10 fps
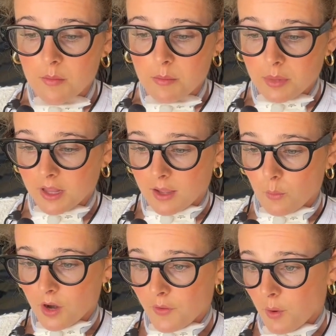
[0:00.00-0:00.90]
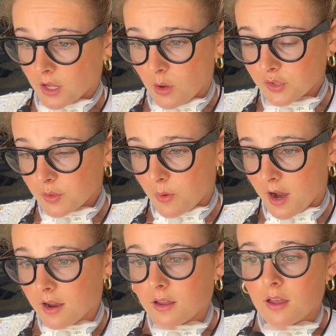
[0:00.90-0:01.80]
But like, what if I want to go
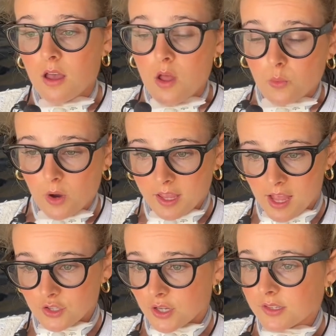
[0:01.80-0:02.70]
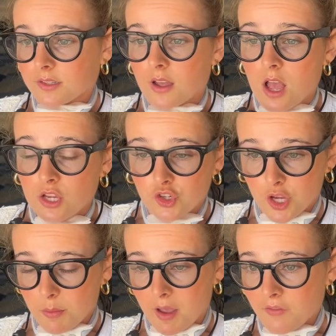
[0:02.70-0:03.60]
somewhere where I can't just ship
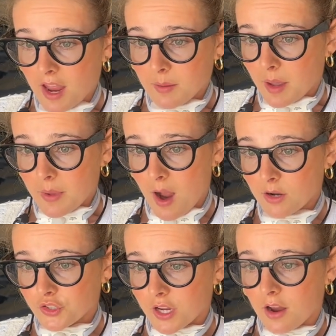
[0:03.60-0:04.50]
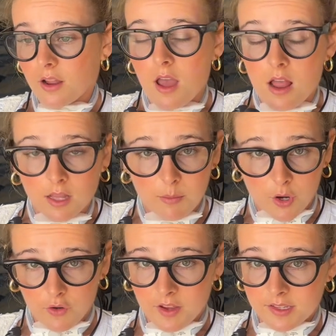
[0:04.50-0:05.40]
my van and my power chair? I'm
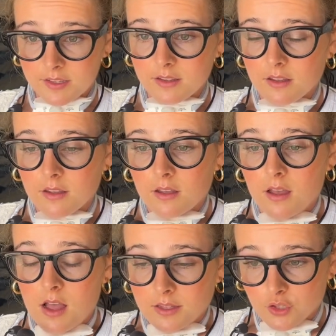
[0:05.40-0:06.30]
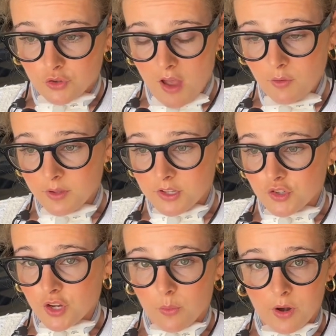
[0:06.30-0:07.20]
nervous to travel with this
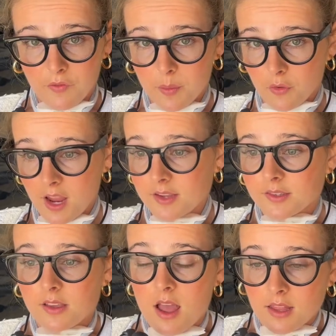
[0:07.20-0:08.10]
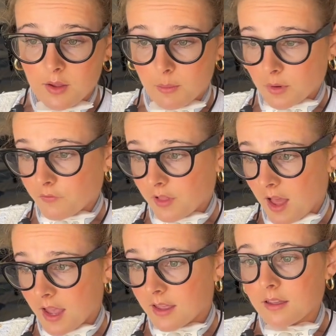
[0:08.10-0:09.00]
chair. What if it breaks? Then I'm
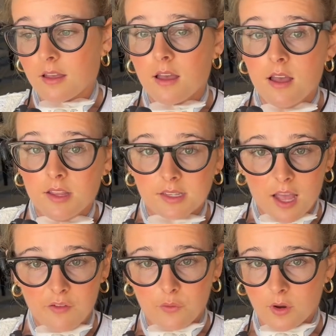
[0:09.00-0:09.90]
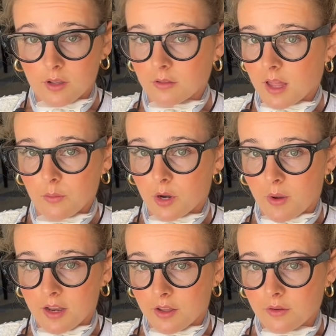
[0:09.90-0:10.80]
flying to California, then what do I
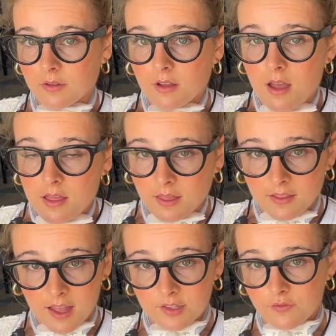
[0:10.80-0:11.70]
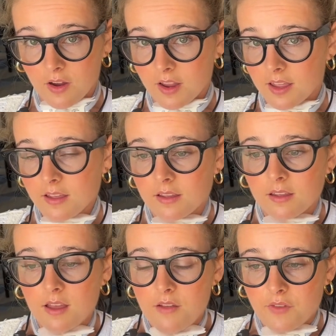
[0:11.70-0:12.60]
do? Like, that's very,
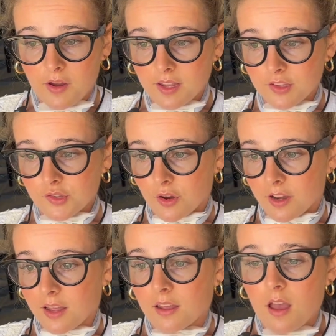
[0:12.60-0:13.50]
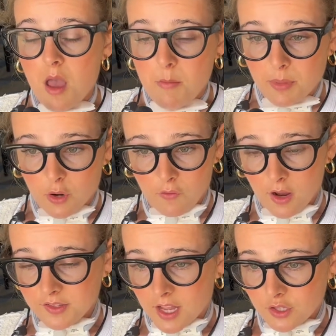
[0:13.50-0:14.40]
very concerning. But overall,
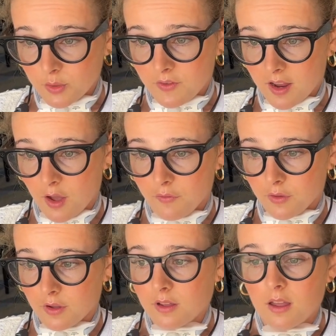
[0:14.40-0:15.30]
Delta was very helpful.